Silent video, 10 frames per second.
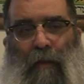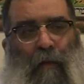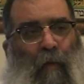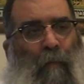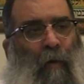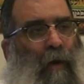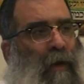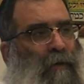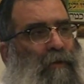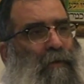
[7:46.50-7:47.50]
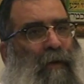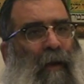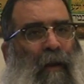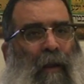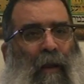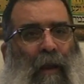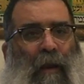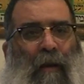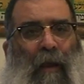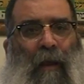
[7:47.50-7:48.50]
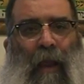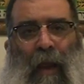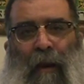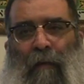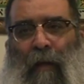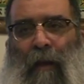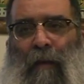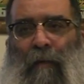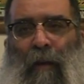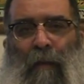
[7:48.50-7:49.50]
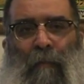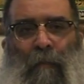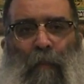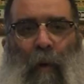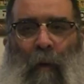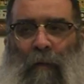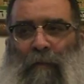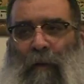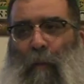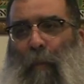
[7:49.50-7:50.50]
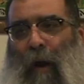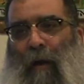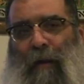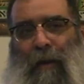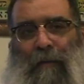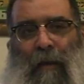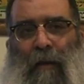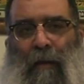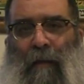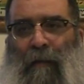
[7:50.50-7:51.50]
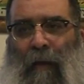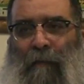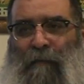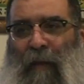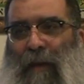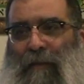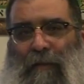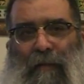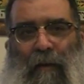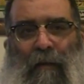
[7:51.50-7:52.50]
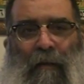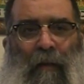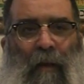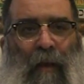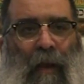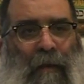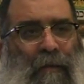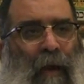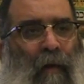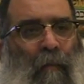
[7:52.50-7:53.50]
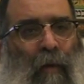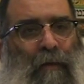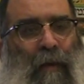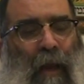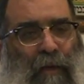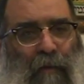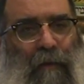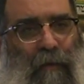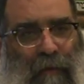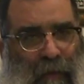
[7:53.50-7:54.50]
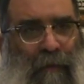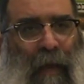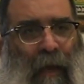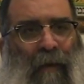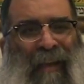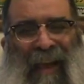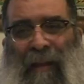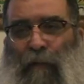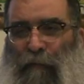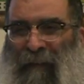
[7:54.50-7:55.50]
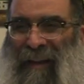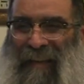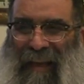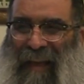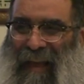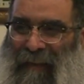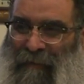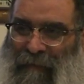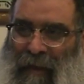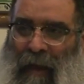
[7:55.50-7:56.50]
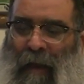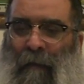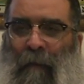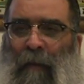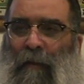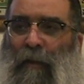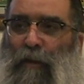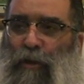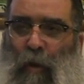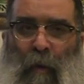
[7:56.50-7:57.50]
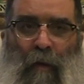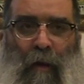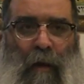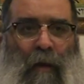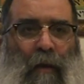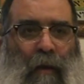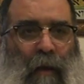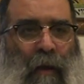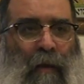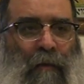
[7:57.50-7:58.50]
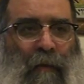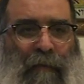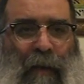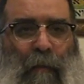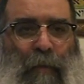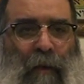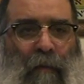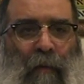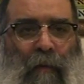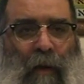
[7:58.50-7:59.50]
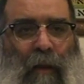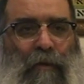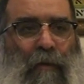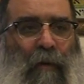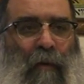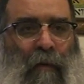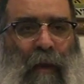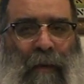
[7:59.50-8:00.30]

They were more interesting in, in hanging around in, in balls and in parties and, and, and feasts and, and ceremonies and actually to sit down and to find the chedva, the joy in developing your own culture, your own